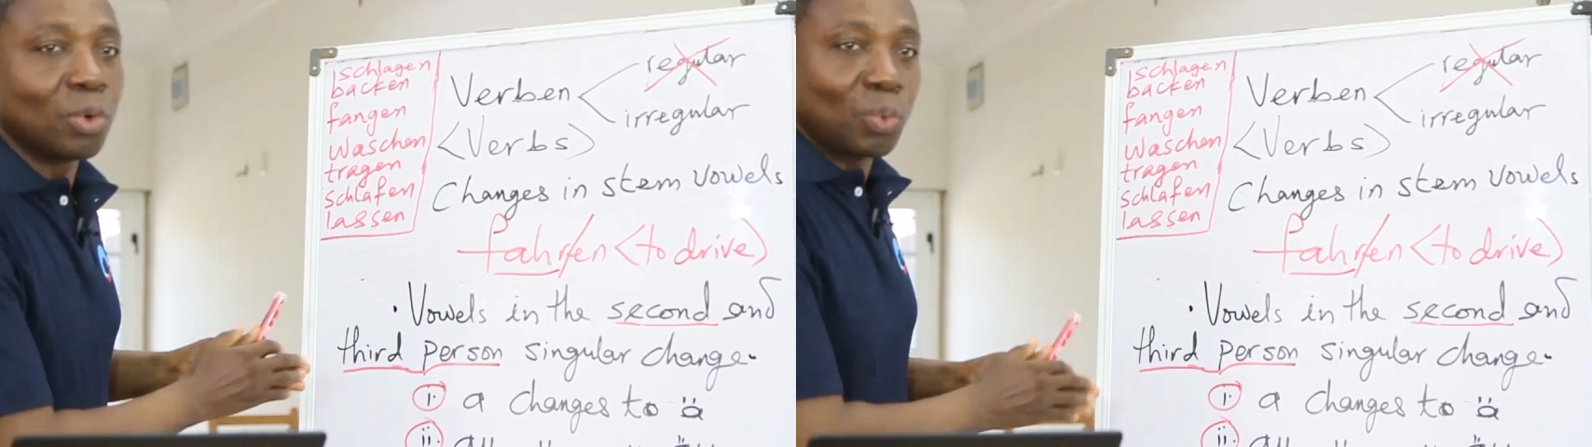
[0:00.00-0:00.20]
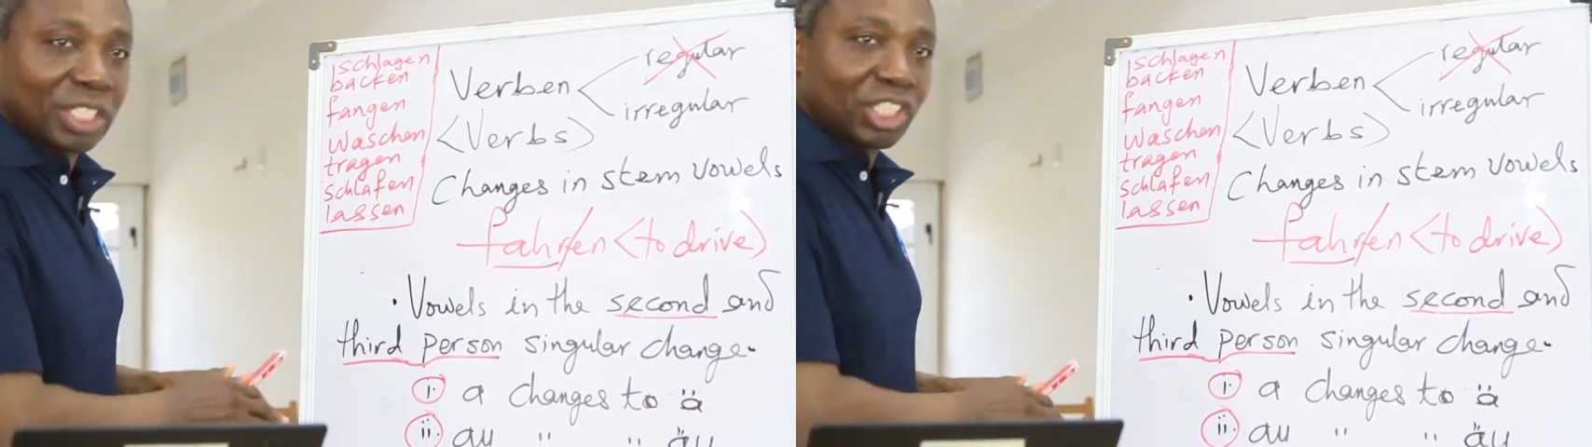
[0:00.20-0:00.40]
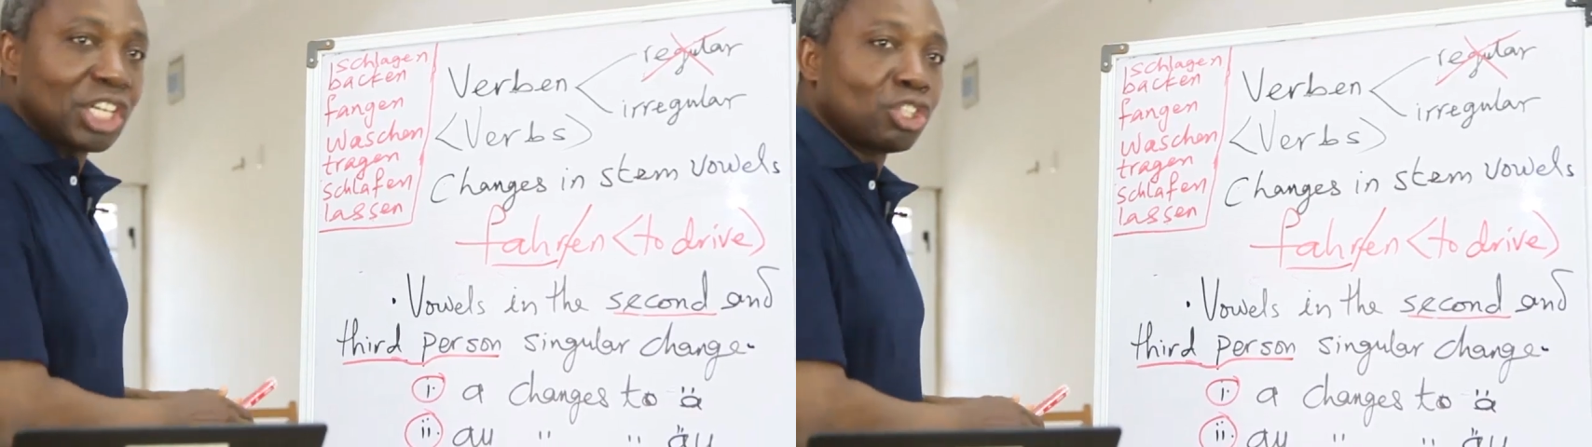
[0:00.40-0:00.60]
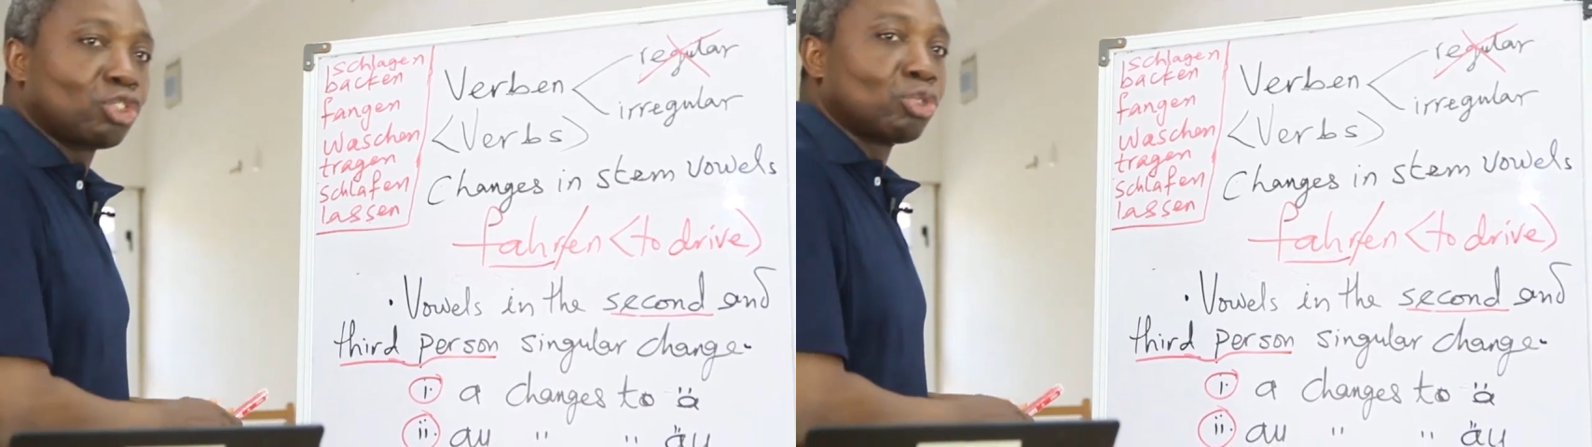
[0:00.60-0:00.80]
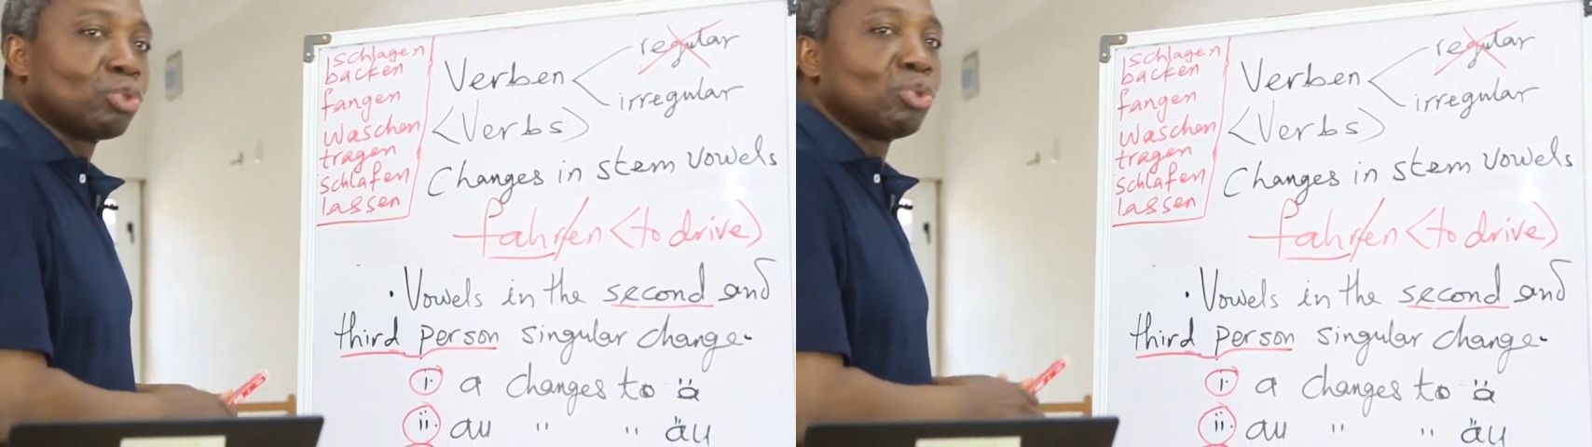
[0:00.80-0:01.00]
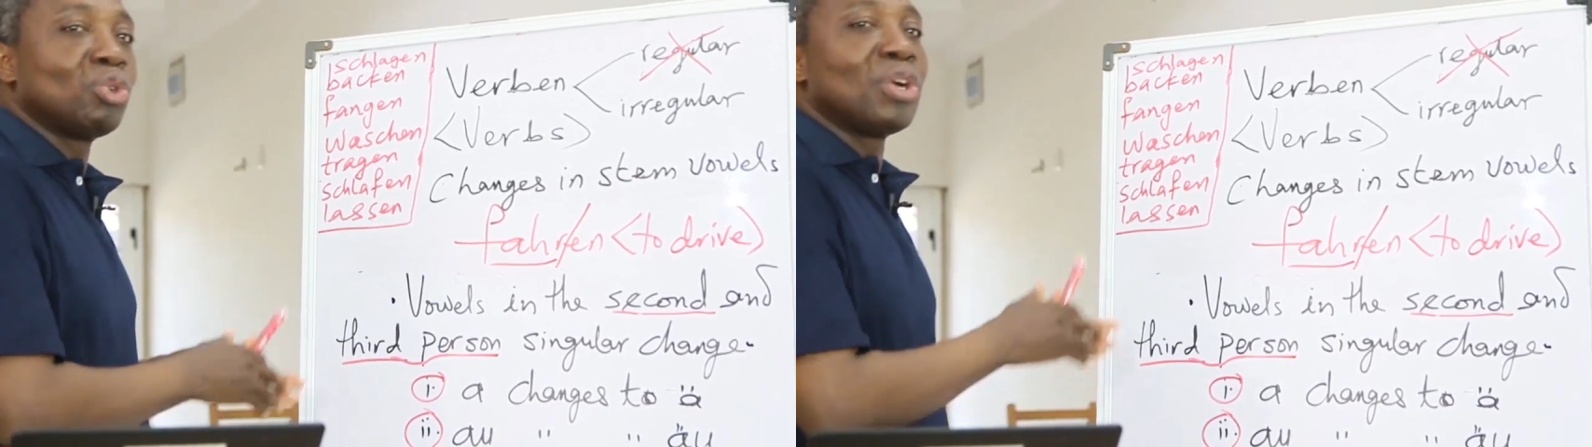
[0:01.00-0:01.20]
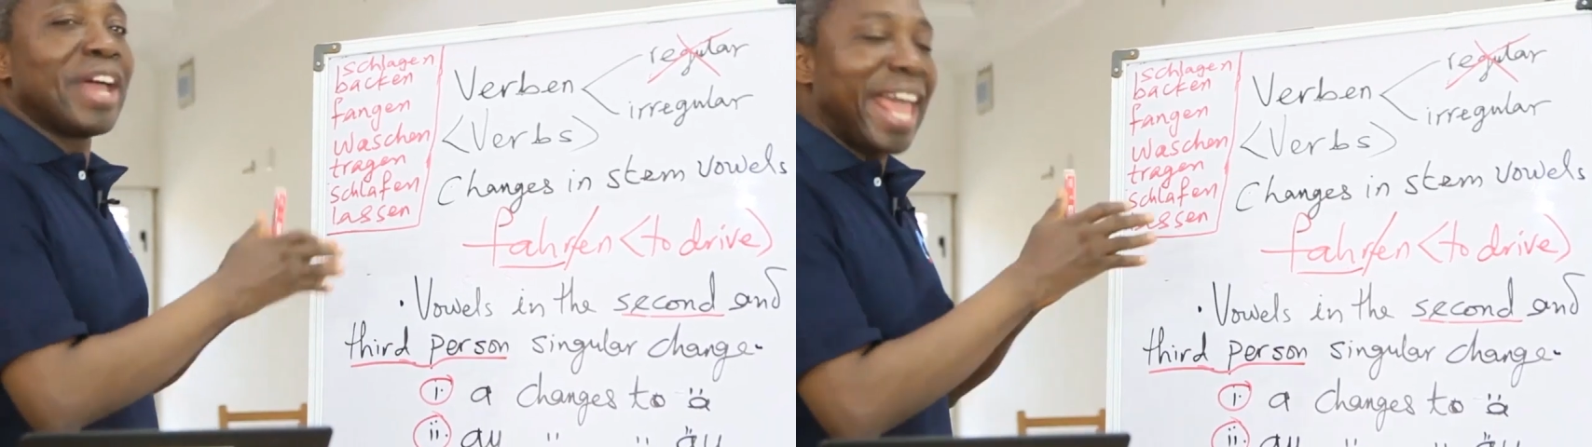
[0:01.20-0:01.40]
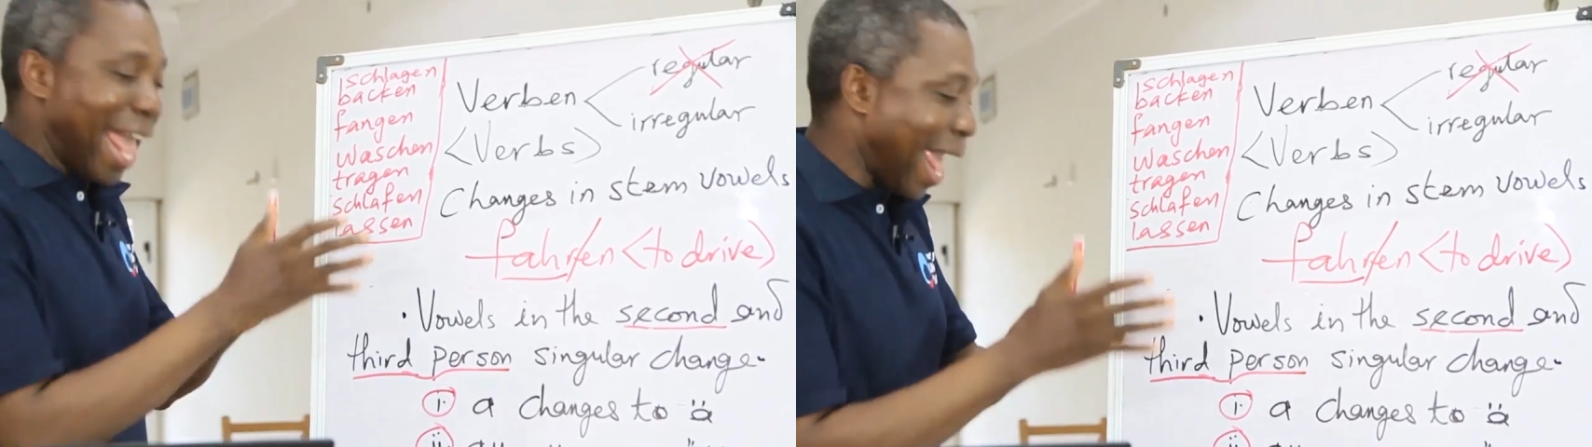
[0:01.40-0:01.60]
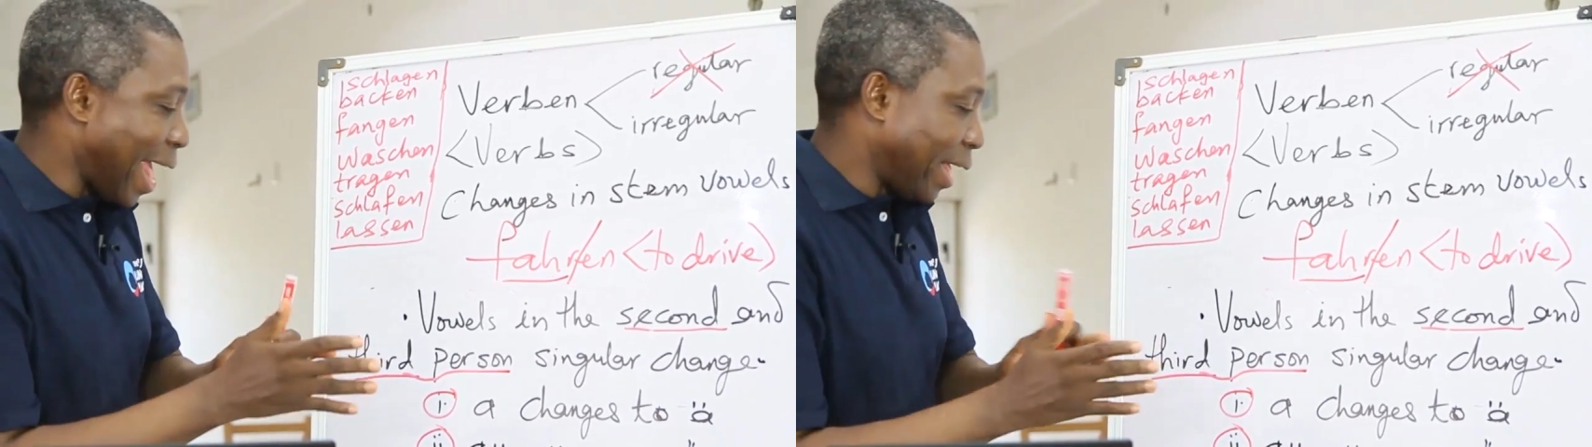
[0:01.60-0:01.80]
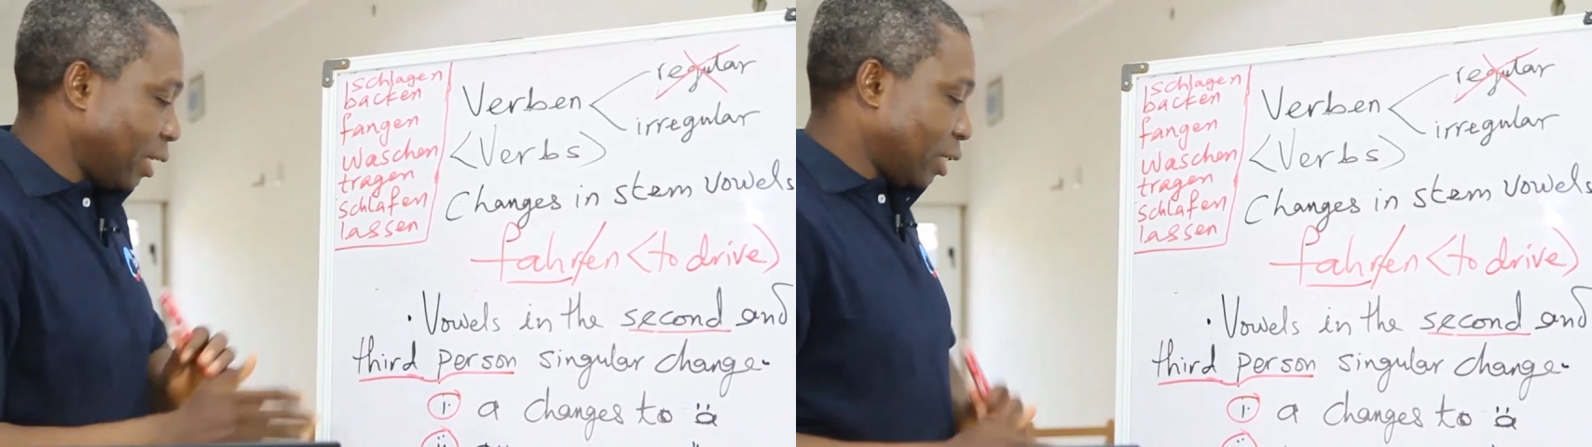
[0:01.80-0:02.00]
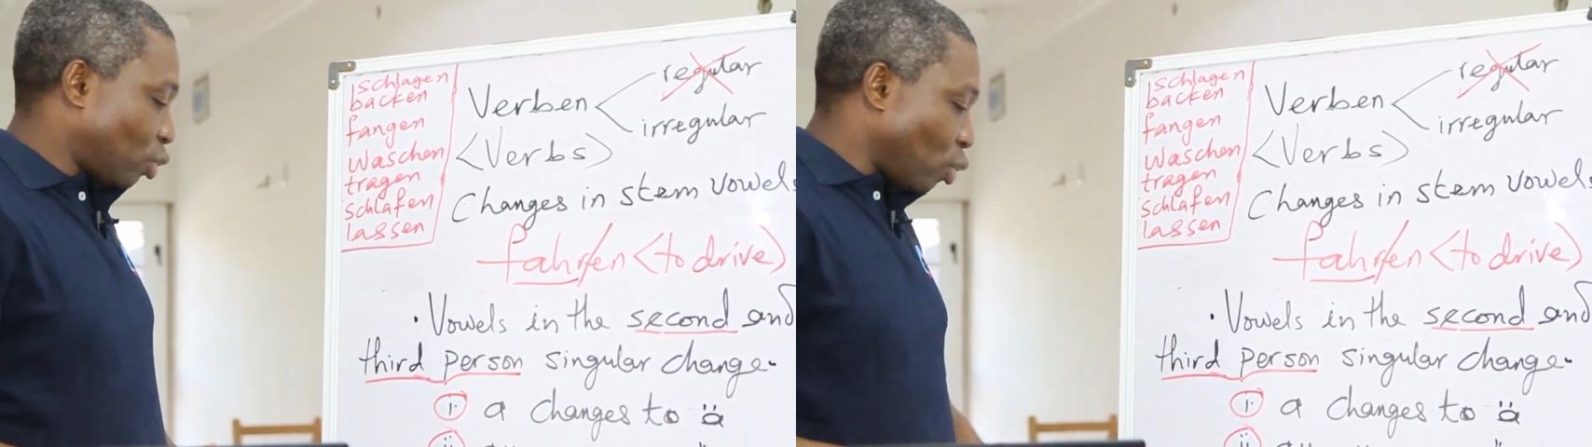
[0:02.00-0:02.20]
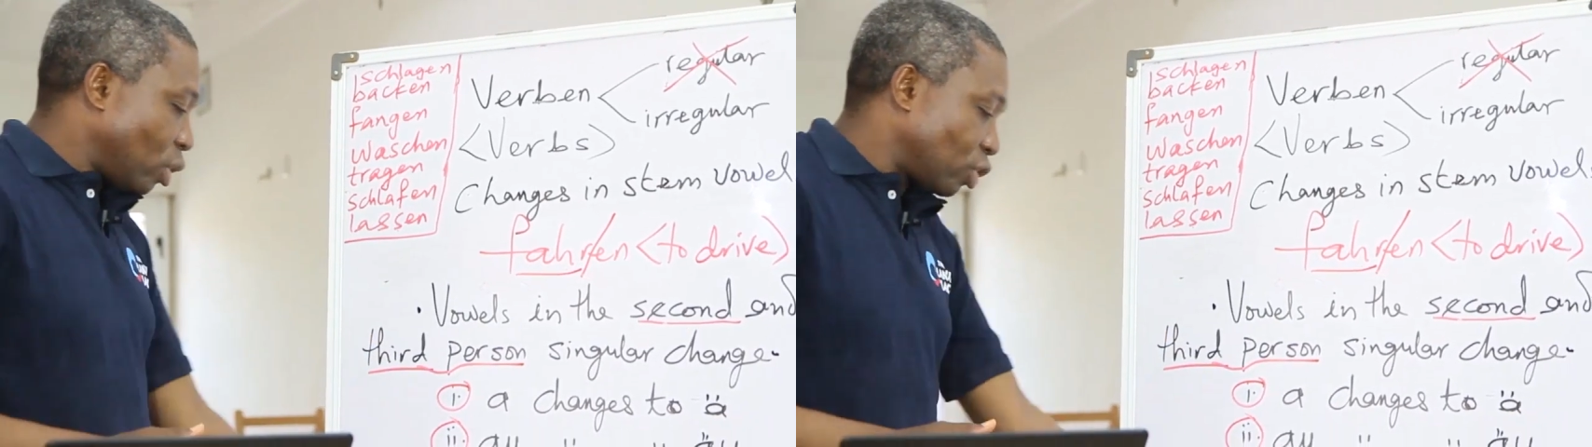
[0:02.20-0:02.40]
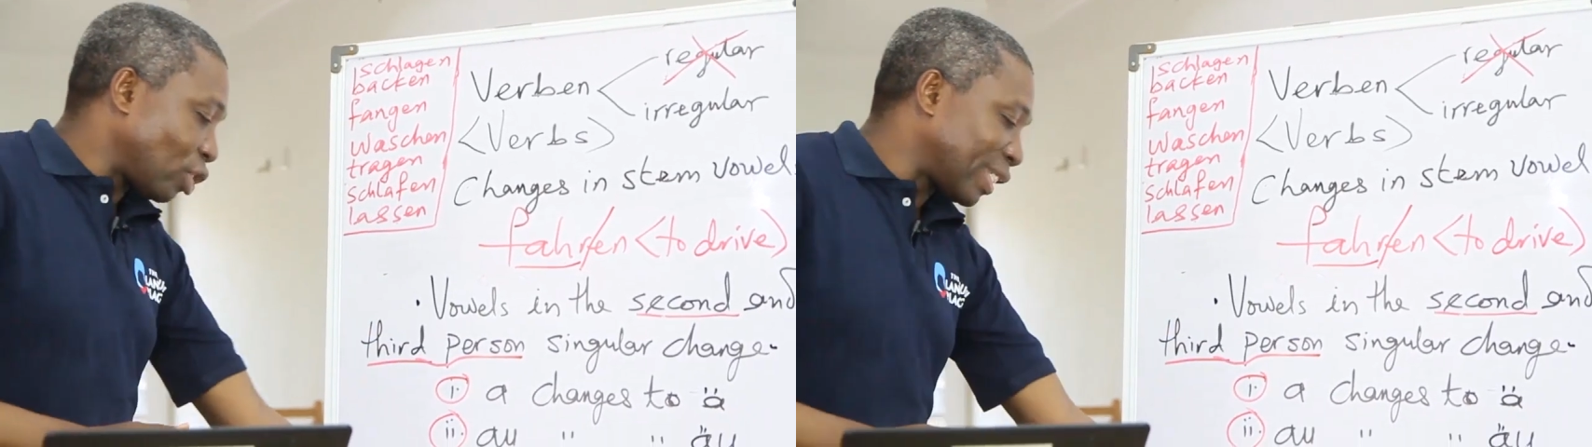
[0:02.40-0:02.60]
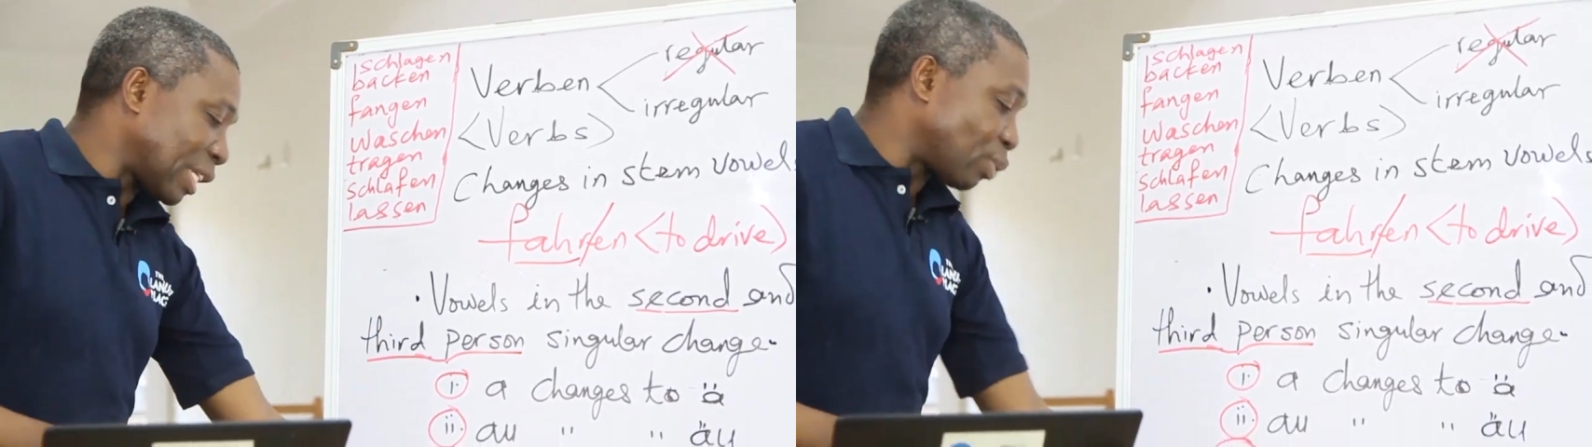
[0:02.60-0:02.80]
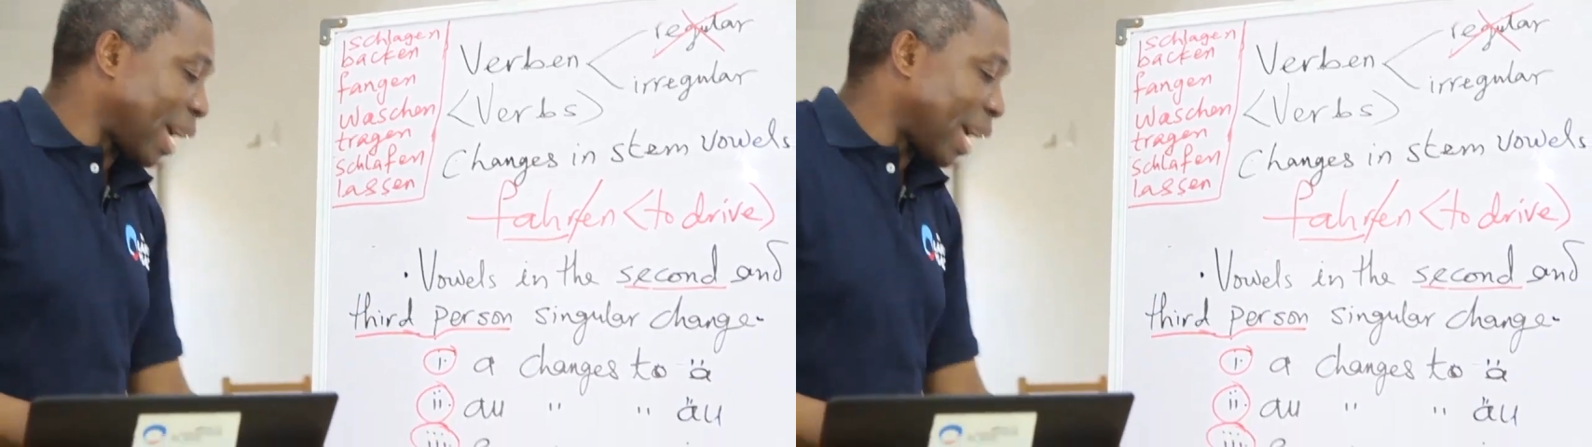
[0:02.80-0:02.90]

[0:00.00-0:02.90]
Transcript: will change to A. So just as we